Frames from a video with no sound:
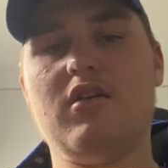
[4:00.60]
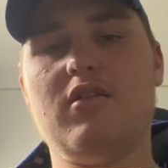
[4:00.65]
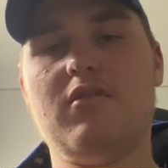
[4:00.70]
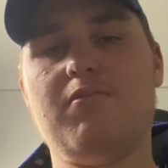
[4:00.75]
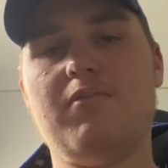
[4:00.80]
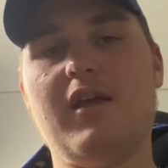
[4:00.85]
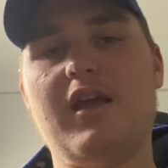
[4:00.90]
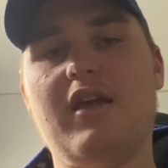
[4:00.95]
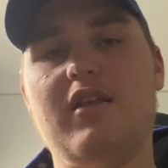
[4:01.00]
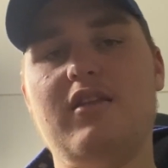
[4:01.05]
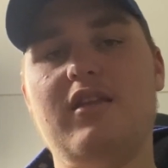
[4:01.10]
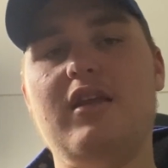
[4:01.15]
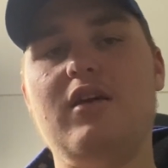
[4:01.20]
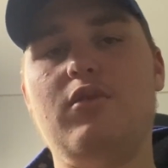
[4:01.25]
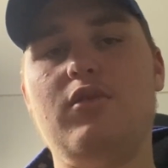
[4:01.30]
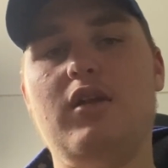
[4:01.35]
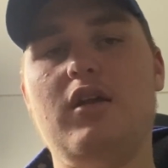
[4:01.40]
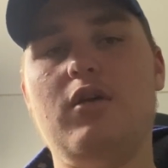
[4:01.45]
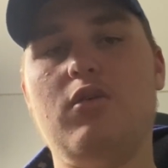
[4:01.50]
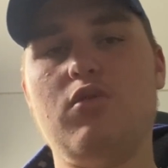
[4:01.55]
be a
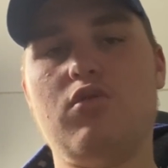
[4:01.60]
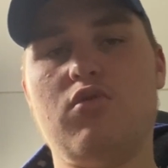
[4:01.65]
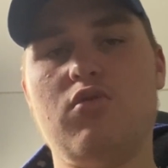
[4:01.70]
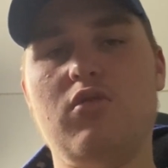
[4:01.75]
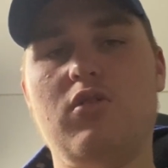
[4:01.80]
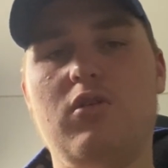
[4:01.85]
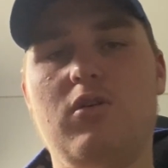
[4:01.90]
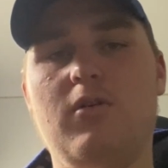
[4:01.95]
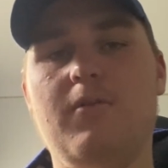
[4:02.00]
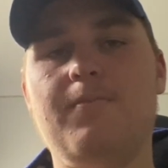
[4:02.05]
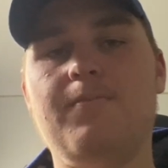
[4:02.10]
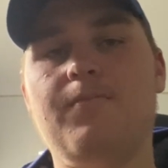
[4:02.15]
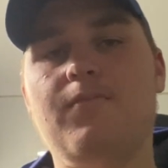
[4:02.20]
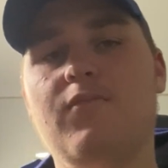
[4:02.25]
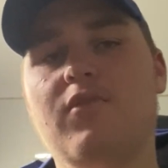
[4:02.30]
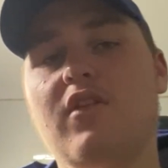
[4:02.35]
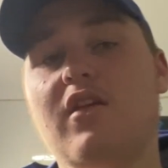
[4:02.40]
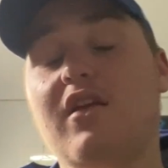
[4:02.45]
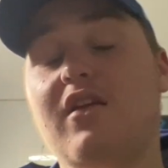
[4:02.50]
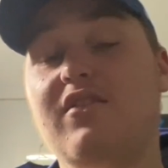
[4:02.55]
0-0 draw.
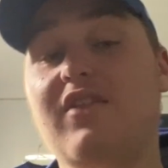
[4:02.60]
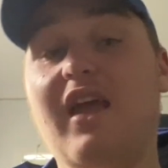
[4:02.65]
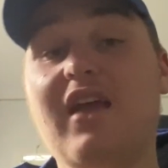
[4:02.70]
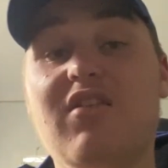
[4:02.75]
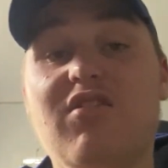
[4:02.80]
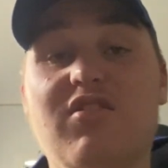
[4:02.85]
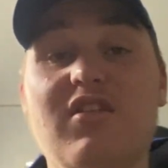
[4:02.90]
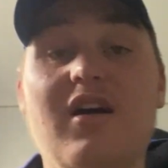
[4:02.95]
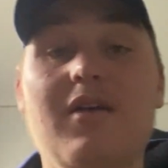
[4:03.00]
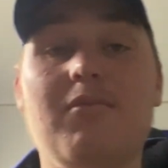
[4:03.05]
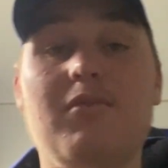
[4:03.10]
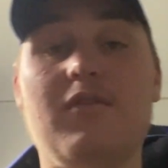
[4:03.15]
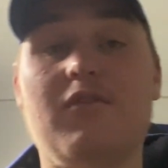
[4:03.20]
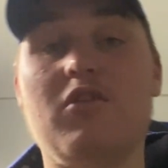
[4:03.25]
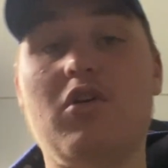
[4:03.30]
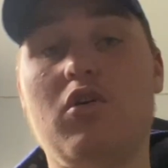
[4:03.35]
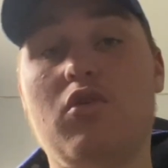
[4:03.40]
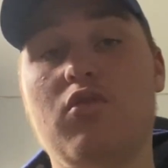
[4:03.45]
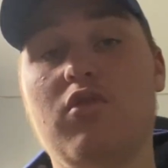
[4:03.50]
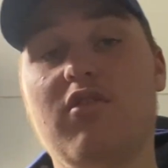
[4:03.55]
Next up, we've
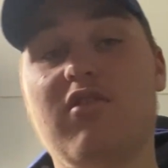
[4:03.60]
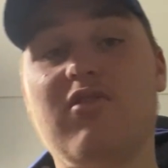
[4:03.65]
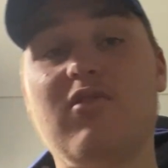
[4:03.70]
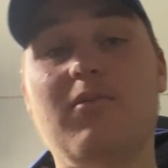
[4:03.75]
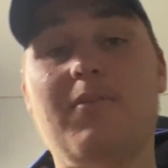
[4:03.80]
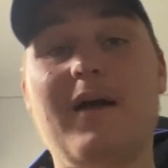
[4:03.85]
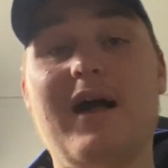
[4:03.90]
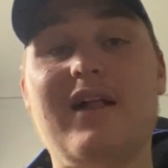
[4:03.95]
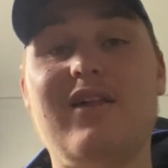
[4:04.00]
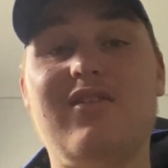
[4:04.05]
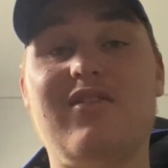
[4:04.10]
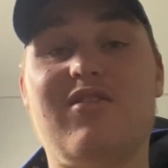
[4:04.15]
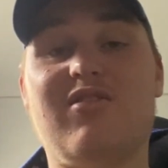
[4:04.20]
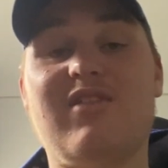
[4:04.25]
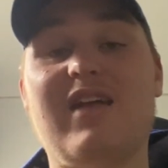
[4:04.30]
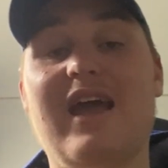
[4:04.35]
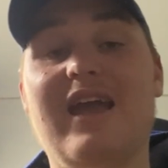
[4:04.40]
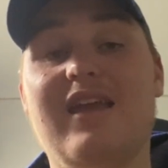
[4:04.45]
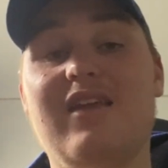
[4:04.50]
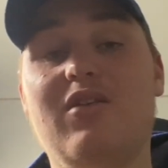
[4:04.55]
got Crystal Palace
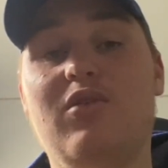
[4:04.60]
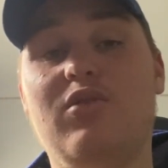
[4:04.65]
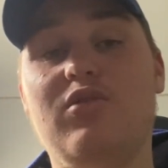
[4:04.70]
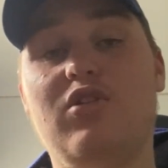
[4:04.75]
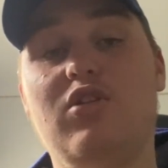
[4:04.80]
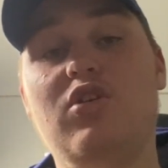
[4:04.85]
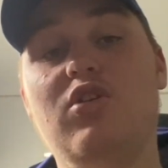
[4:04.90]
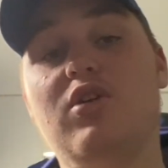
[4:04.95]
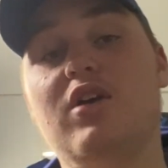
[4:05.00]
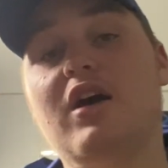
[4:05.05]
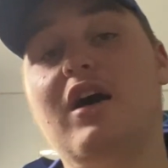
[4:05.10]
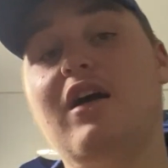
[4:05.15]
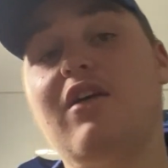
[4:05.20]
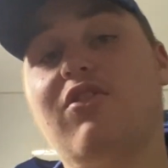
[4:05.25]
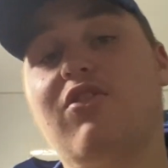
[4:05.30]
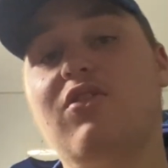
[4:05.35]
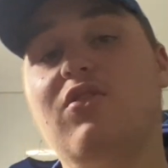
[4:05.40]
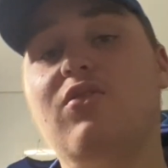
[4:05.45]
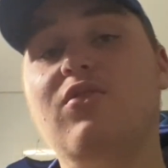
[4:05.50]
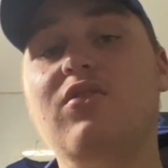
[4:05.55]
taking on
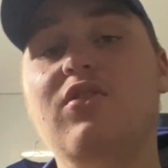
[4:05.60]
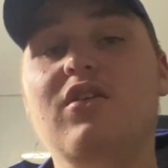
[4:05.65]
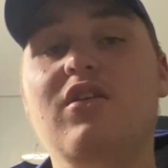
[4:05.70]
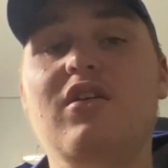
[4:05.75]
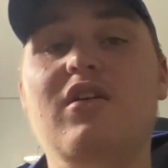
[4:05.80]
Newcastle.